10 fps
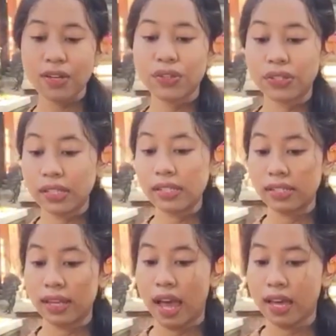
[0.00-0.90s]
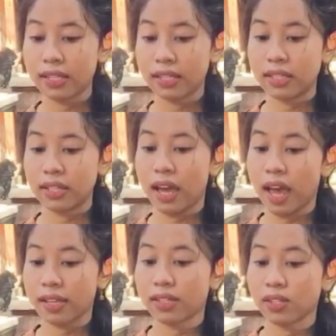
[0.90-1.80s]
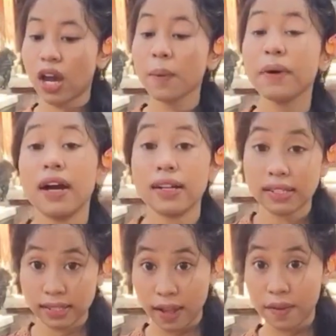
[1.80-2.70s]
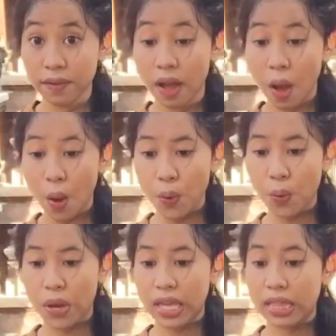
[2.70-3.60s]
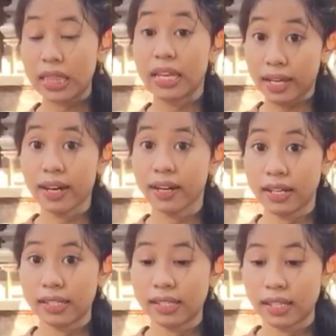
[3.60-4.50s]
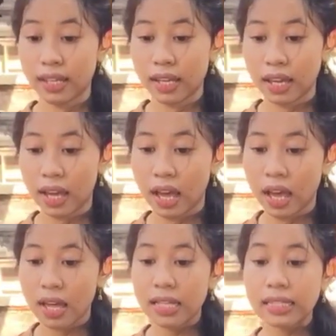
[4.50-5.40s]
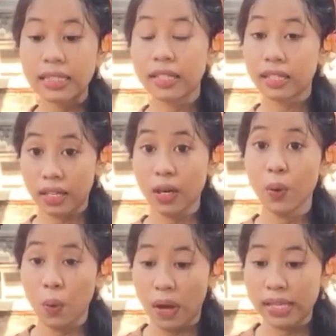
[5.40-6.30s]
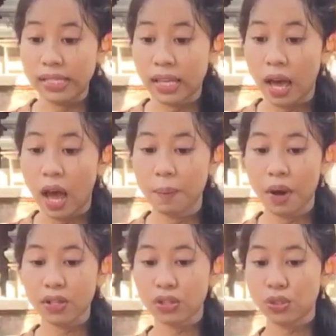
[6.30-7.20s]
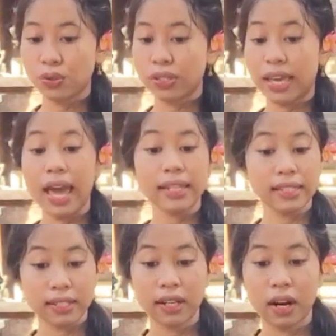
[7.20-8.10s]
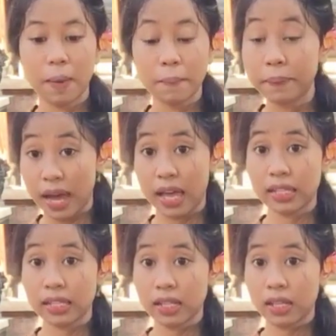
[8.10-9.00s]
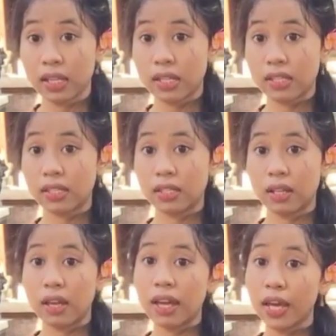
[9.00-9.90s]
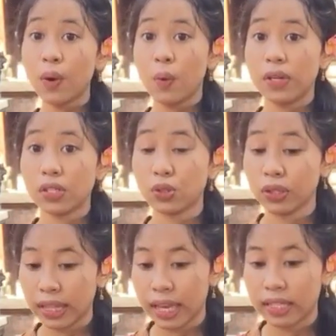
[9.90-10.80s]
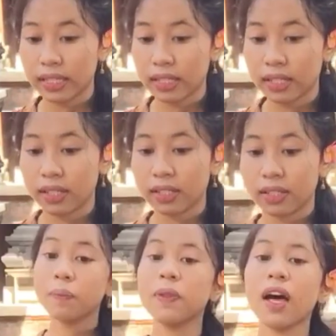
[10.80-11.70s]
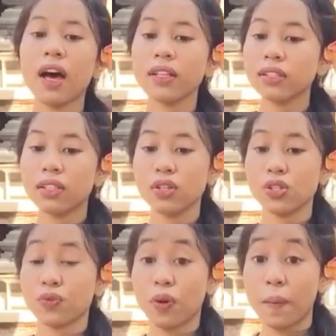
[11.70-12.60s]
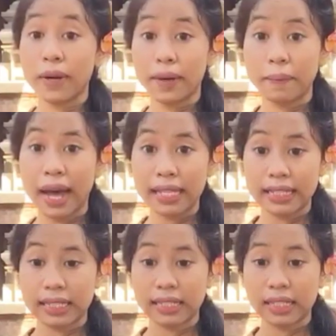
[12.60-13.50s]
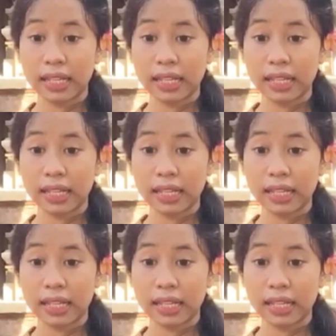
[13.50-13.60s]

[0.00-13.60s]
She said they had stabbed herself with the curse. The king was about to catch her, but he was too late. Blood gushed from her body.